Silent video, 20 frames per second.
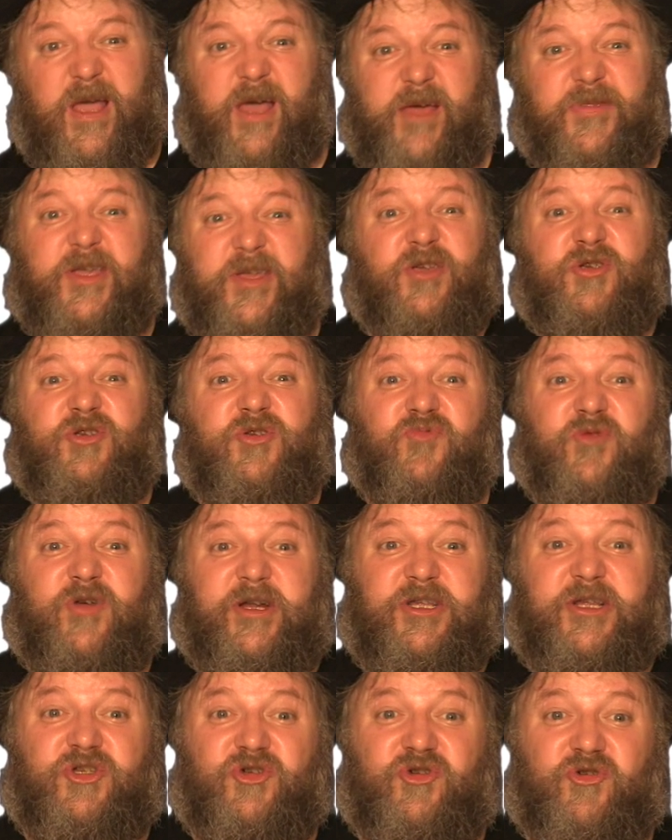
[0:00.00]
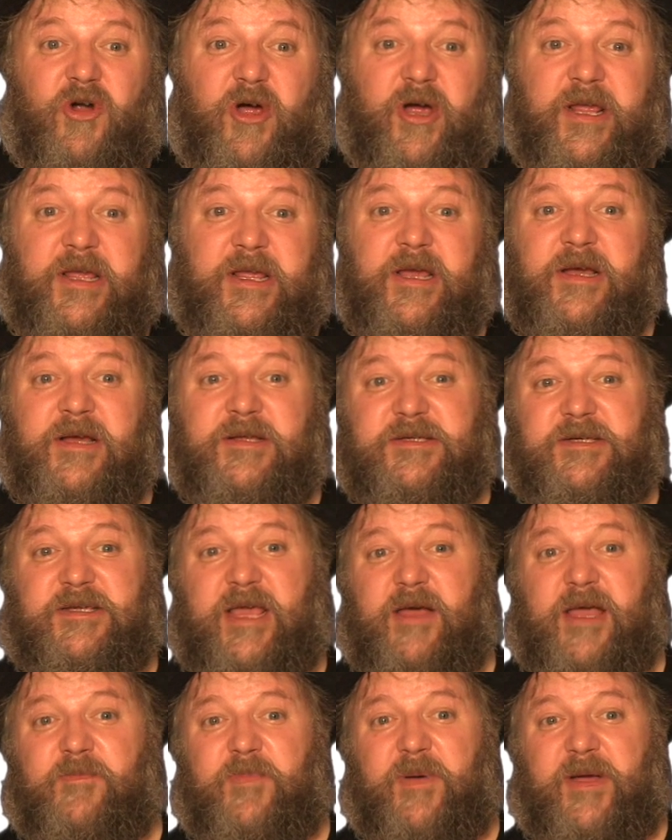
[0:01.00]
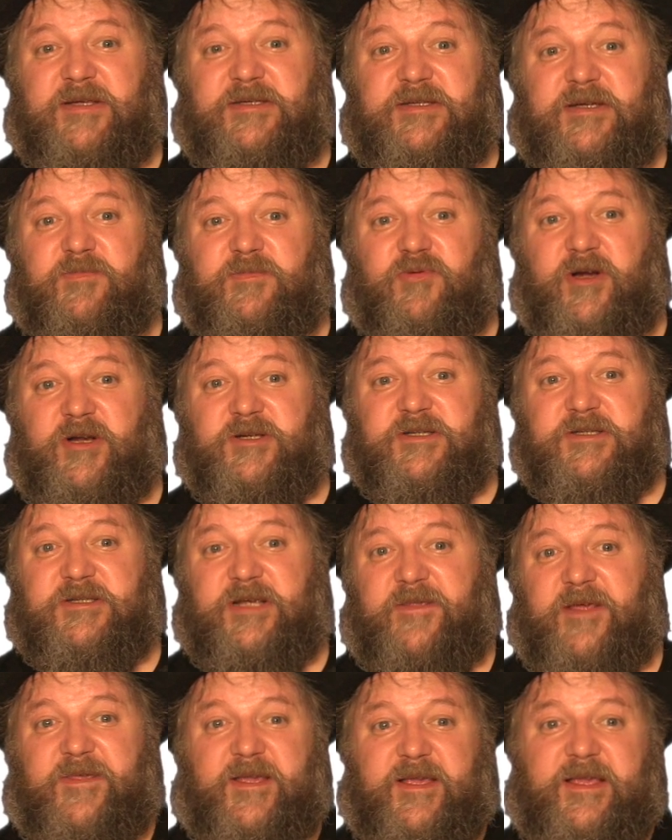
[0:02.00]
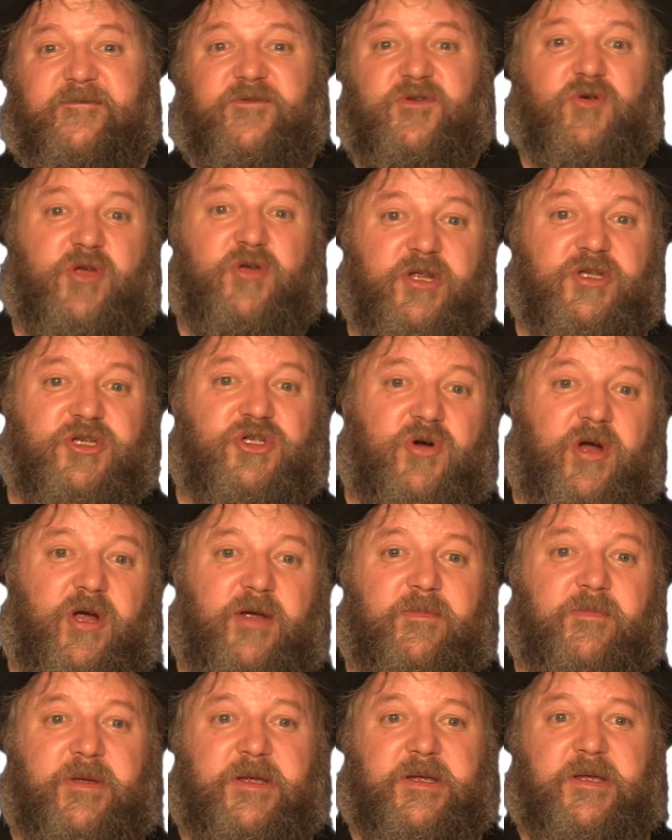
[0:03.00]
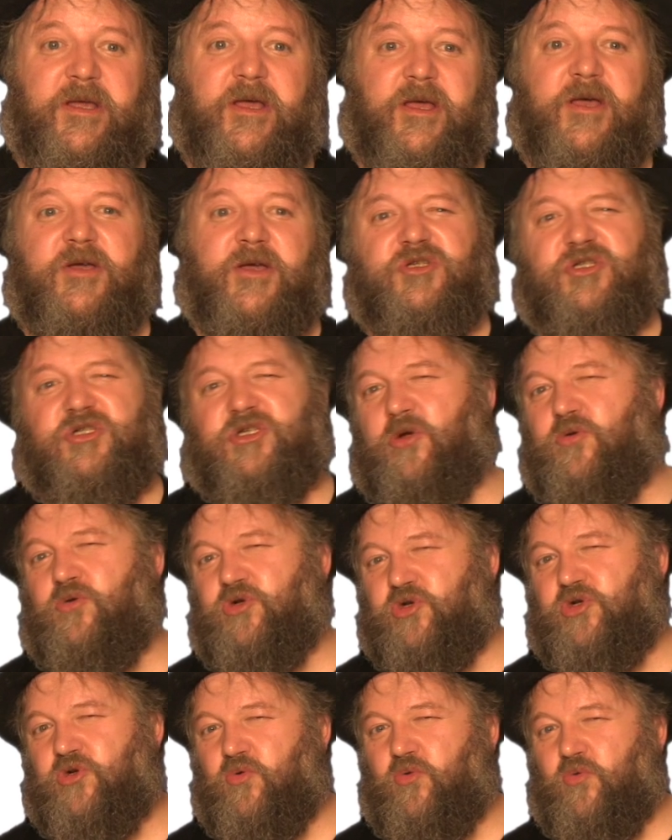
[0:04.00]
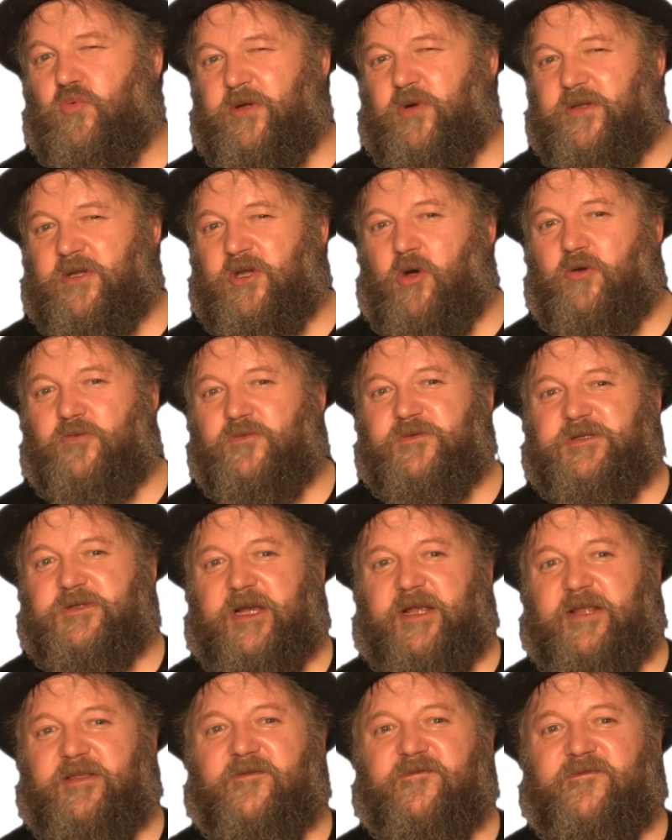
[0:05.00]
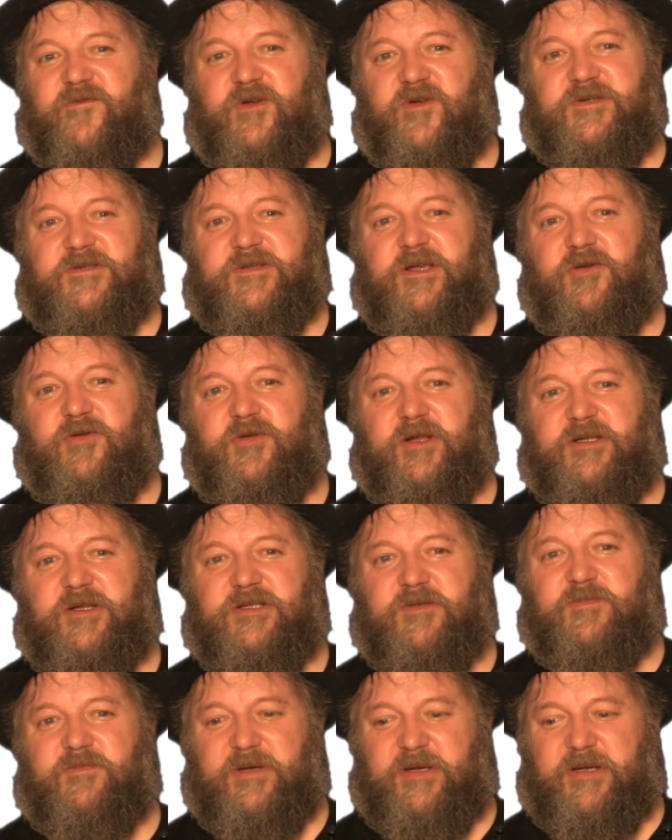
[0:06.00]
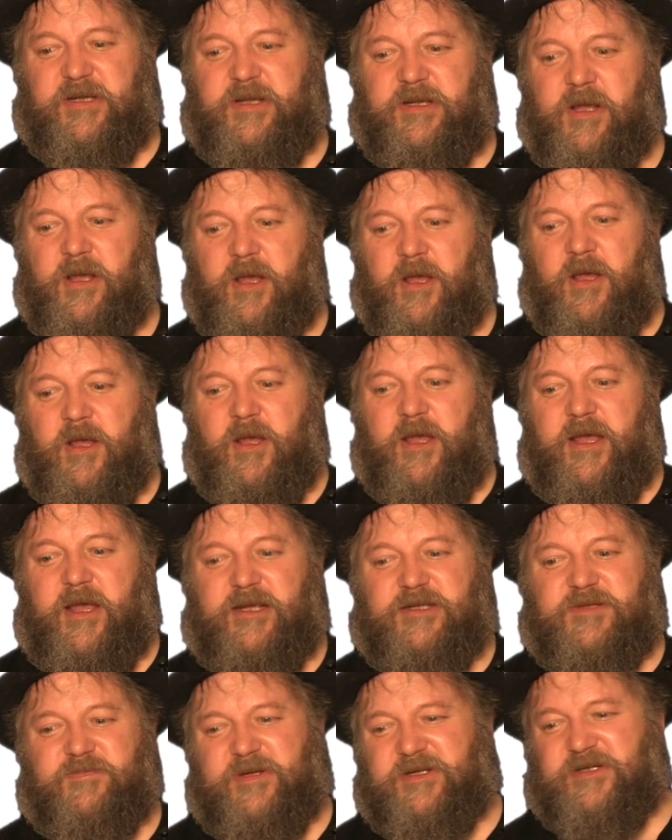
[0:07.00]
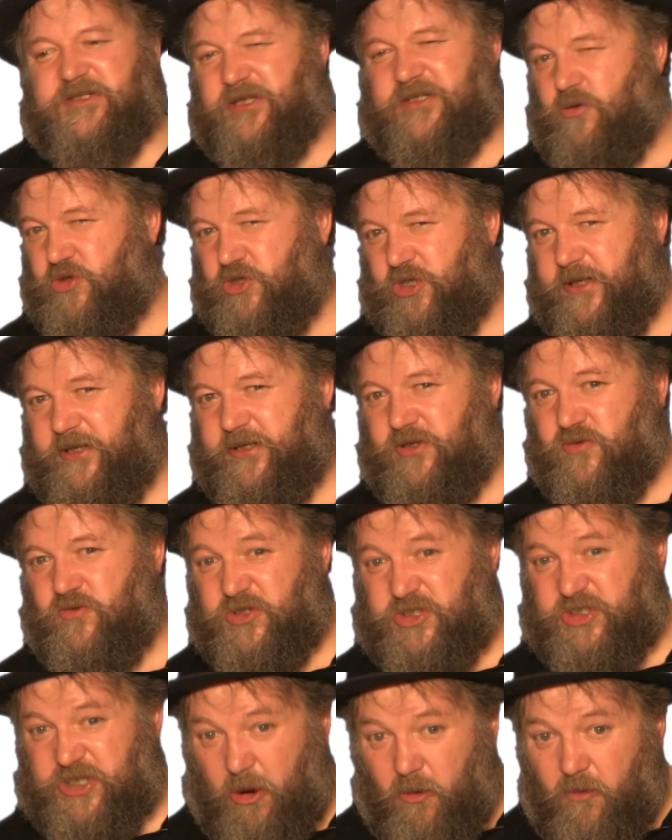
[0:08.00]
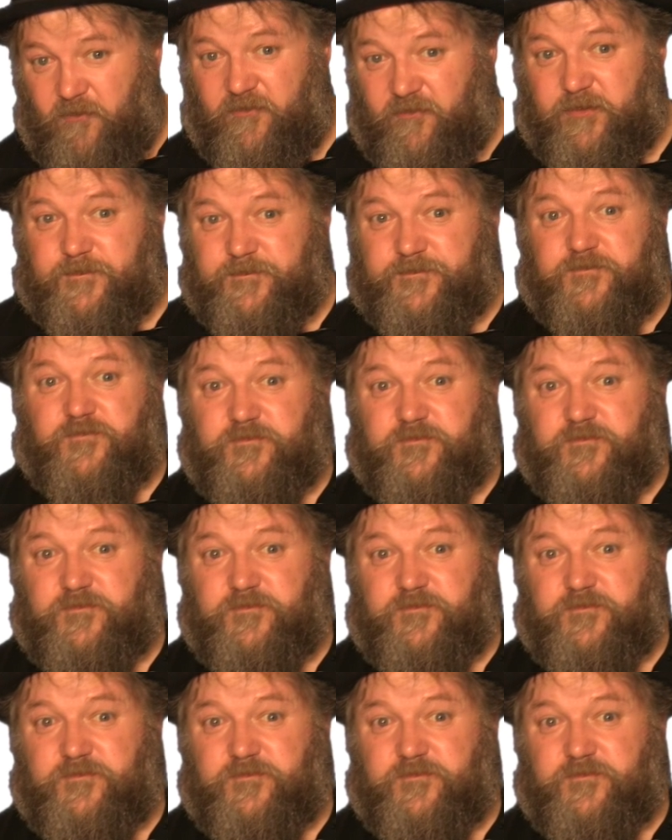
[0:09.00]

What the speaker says: I think you should really try to get a basic presence. I think if you're going to try and be social with content, the first thing you need to be is be social in yourself,